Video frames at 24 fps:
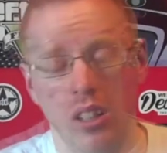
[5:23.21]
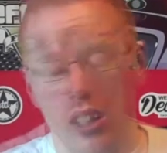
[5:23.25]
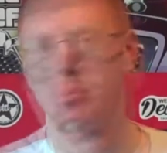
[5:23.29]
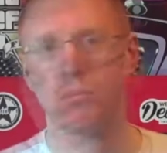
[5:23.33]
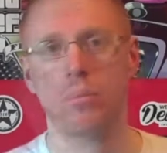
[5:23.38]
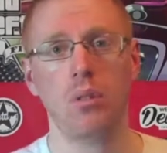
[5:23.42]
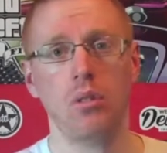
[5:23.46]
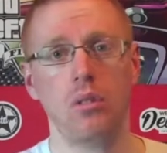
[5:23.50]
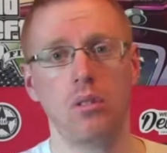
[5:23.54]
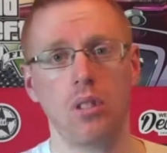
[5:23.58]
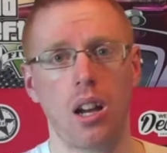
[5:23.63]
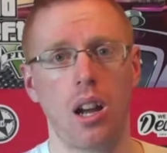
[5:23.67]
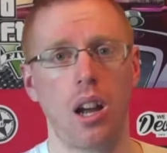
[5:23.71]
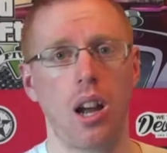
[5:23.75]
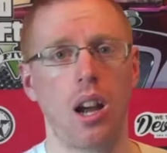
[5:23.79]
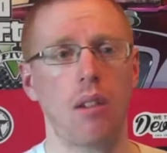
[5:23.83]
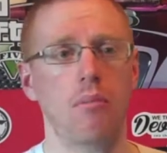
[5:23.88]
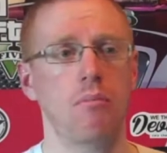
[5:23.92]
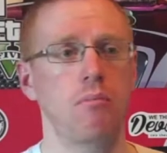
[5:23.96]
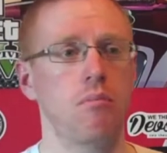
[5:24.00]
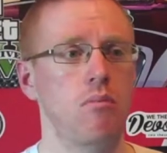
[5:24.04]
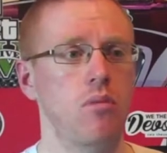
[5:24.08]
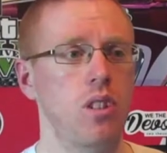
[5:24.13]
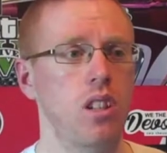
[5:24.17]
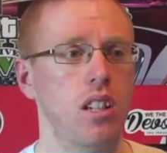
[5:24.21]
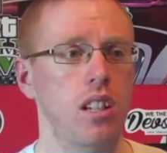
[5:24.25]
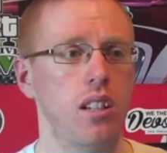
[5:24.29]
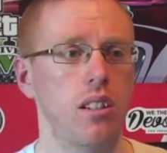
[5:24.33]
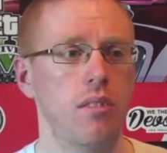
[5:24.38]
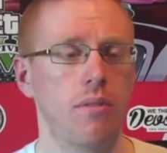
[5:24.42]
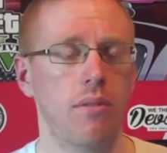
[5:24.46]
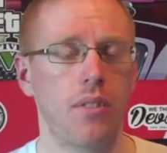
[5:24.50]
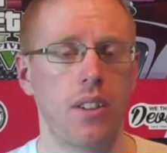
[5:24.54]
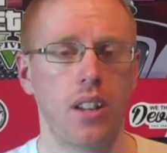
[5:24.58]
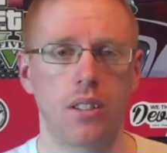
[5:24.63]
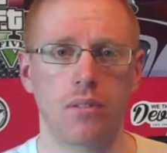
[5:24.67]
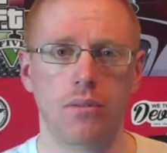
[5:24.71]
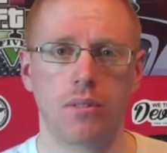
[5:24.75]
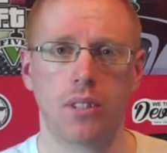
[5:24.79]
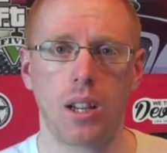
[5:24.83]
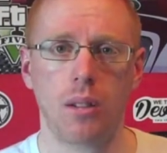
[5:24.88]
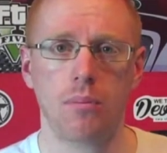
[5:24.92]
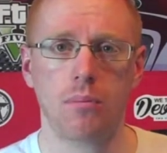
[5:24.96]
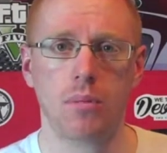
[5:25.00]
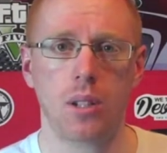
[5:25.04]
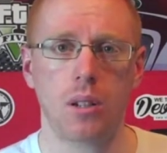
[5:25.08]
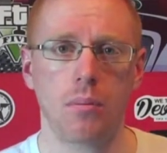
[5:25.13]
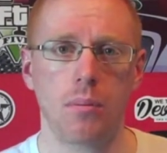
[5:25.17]
But I'm really a fan of
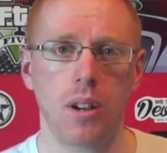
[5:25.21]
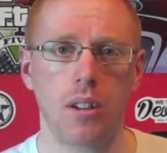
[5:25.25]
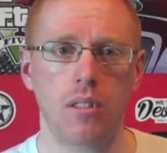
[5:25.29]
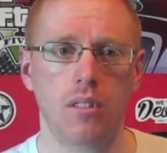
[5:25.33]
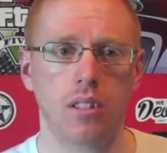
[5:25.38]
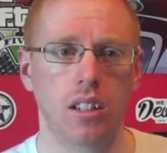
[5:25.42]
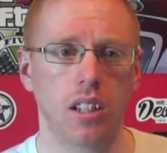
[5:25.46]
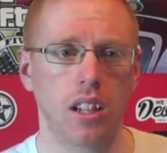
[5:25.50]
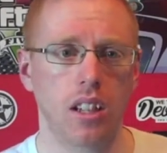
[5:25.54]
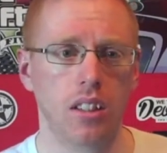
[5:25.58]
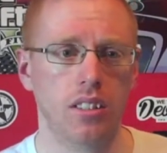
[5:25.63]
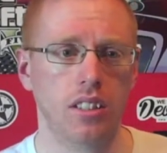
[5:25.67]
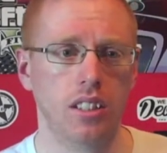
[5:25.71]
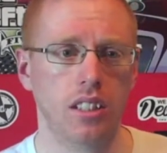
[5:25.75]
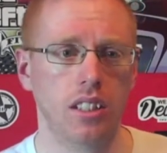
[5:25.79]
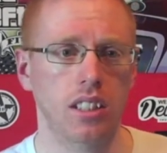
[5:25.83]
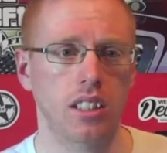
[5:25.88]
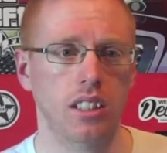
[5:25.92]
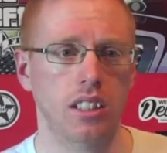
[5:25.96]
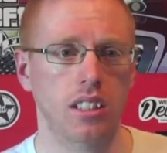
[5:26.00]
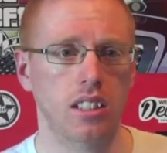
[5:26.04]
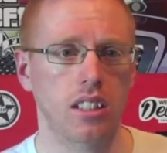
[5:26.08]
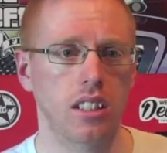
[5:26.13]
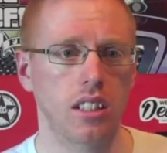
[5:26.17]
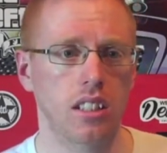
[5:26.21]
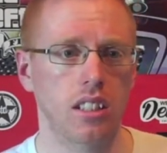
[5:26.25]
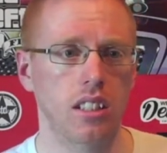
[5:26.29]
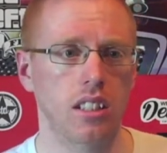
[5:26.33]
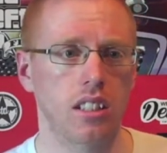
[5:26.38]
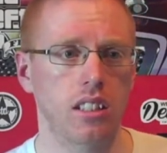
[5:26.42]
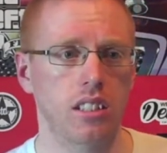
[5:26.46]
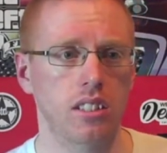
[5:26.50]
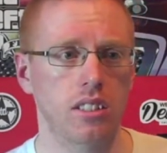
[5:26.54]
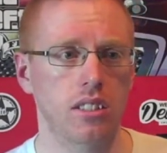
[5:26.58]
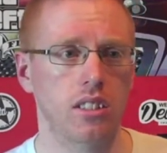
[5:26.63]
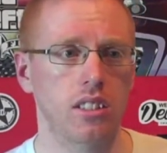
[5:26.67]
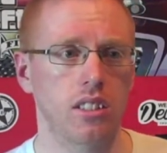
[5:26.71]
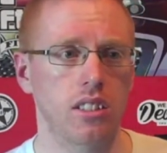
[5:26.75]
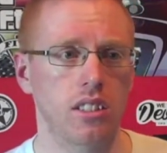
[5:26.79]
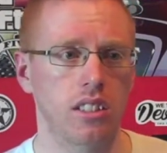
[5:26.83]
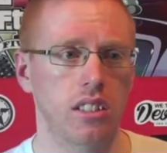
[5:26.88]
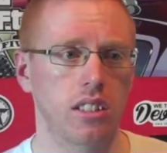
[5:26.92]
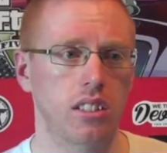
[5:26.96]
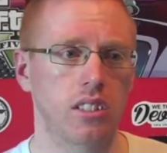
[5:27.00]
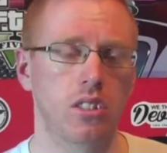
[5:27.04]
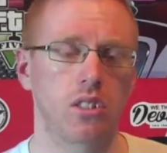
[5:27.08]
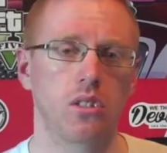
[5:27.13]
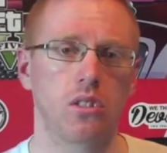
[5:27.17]
Captain America. I think he's
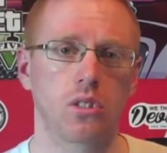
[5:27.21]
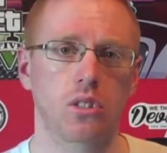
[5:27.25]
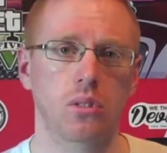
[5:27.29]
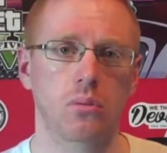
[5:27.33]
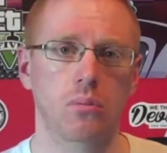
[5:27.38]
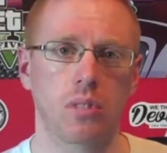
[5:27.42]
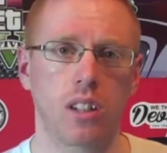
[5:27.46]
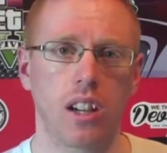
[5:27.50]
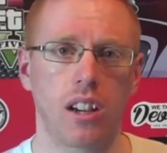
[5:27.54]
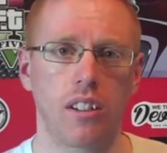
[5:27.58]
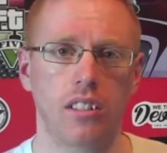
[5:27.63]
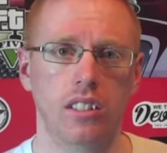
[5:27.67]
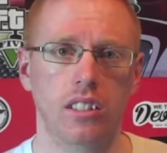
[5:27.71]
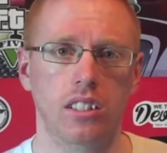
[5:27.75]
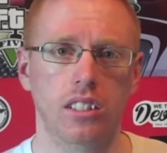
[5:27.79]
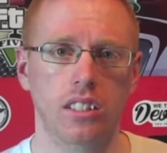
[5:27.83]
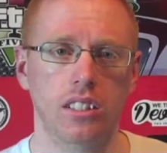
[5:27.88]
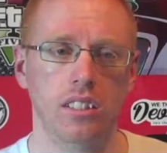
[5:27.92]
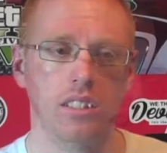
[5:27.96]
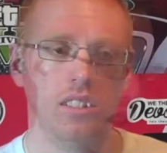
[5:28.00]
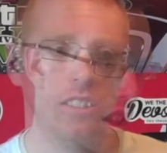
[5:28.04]
an awesome character.